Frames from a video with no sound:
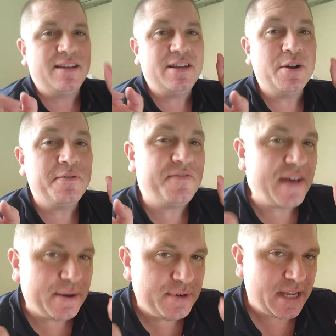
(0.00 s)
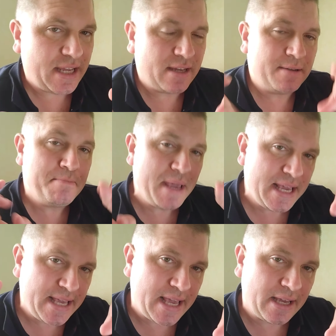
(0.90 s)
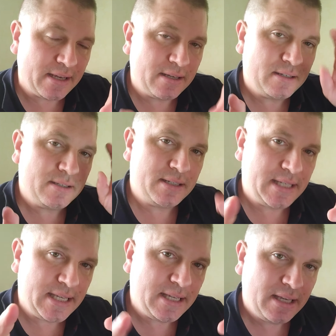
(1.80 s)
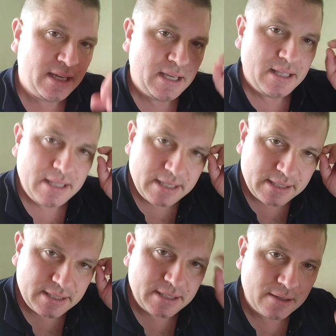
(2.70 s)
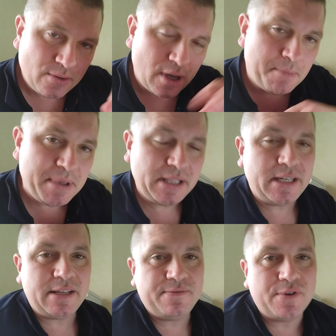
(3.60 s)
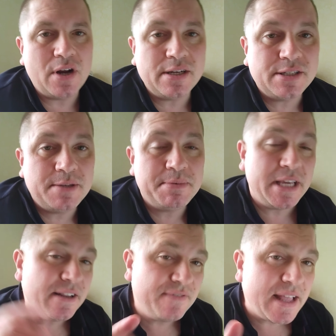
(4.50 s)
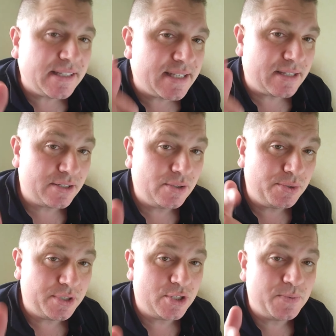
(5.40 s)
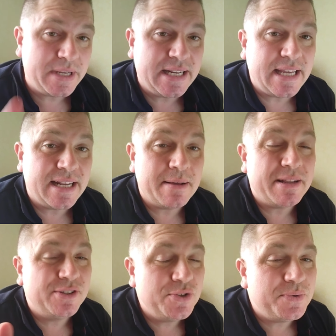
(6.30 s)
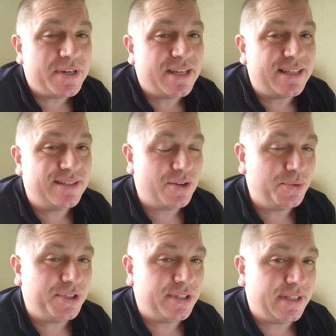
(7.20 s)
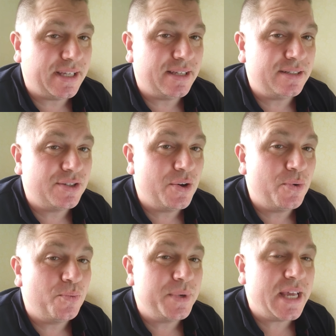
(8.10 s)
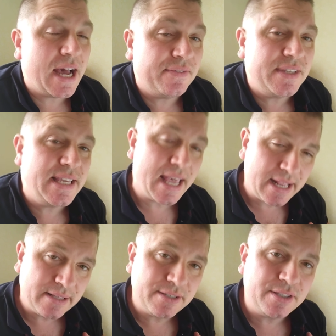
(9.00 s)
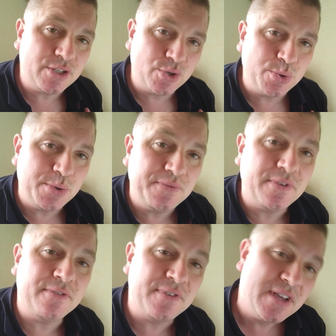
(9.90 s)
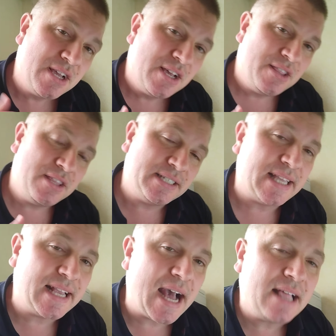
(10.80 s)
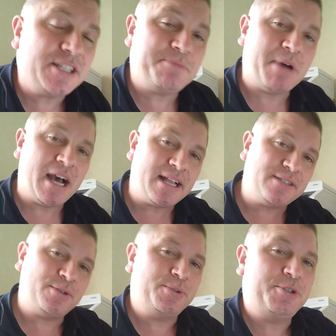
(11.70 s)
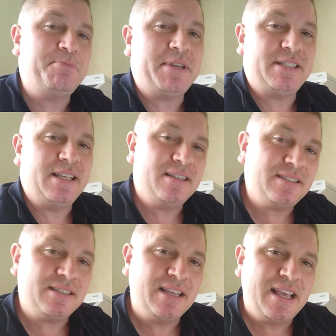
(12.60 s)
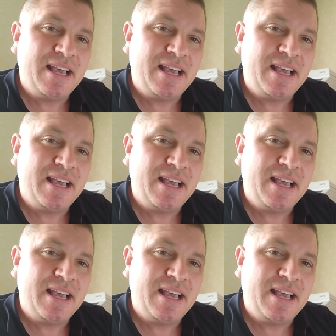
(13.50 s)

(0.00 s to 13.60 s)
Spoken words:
You know, founding, making. See, this ability for us to be inventing the solutions we need and doing it socially. So we have to get into the groove of the psychology behind social business